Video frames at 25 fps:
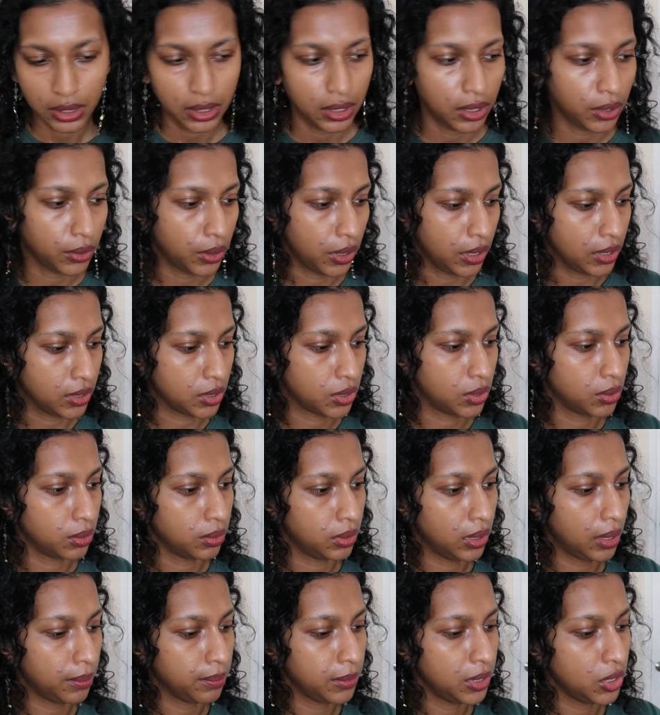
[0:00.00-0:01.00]
Okay, so
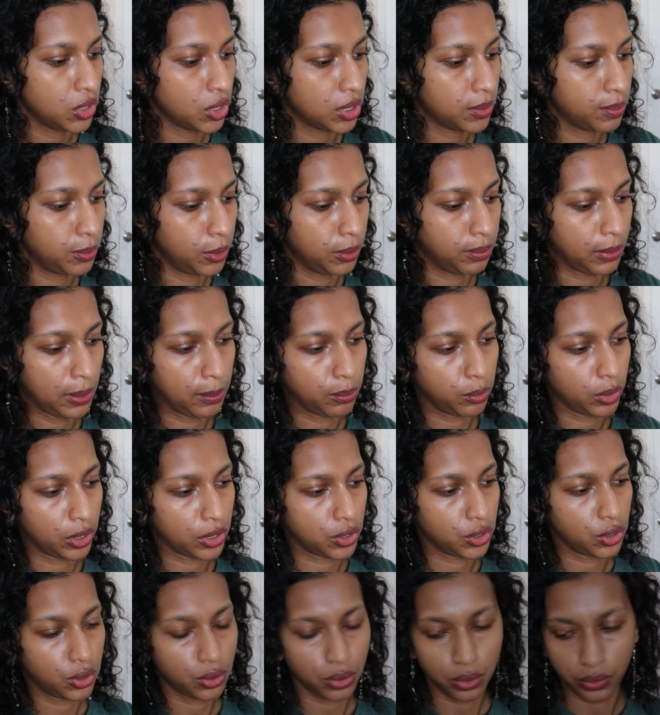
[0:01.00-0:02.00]
let me just put my
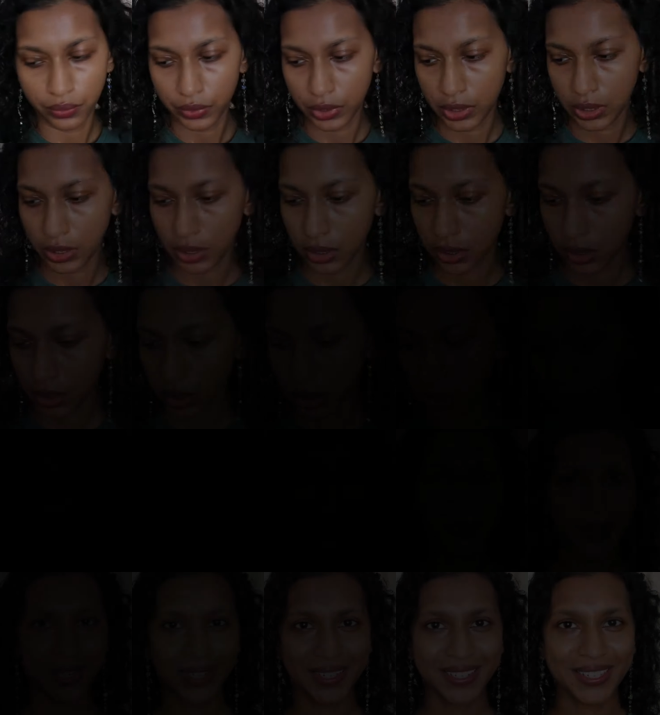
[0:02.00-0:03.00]
brush over here.
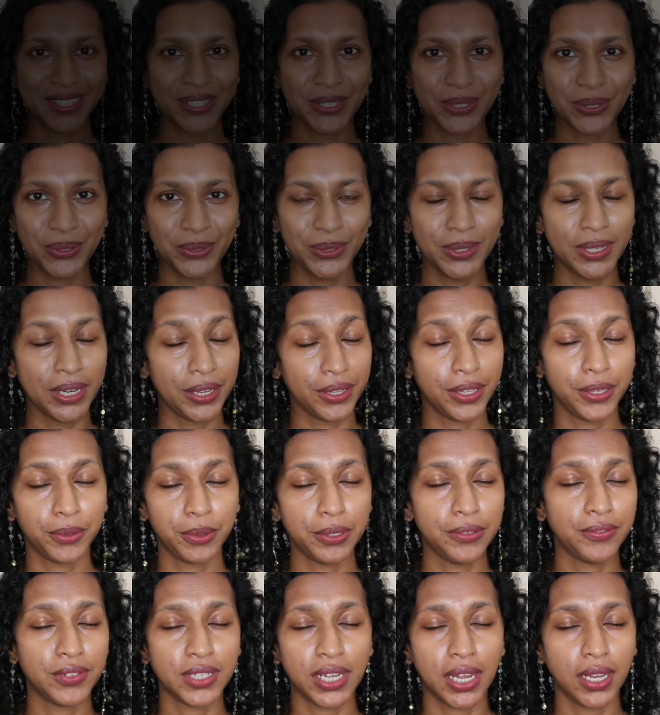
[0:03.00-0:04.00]
Alrighty, so now that
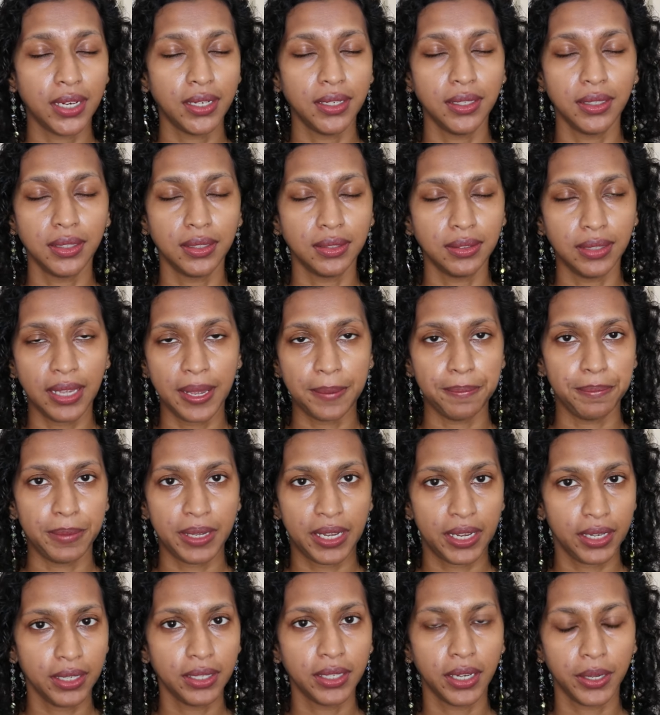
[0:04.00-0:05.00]
we've done
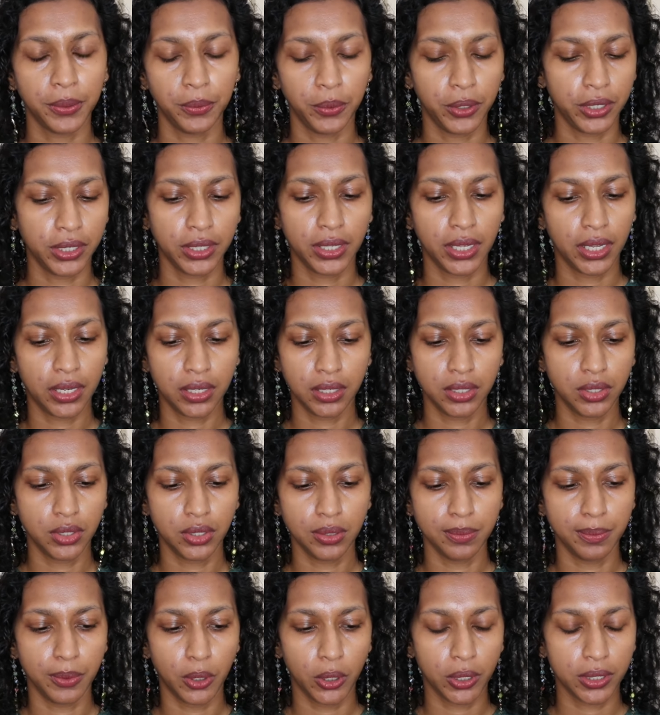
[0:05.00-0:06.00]
Glambag, I want to get into
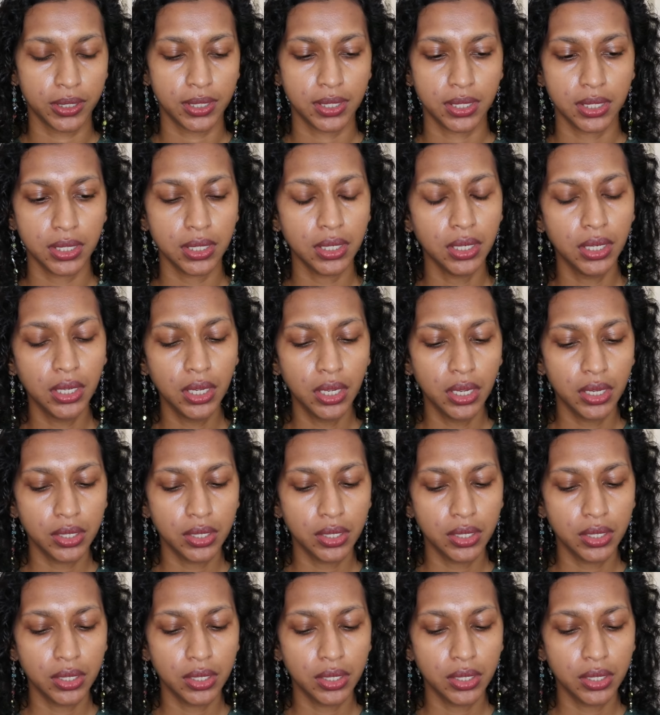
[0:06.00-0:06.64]
Boxy.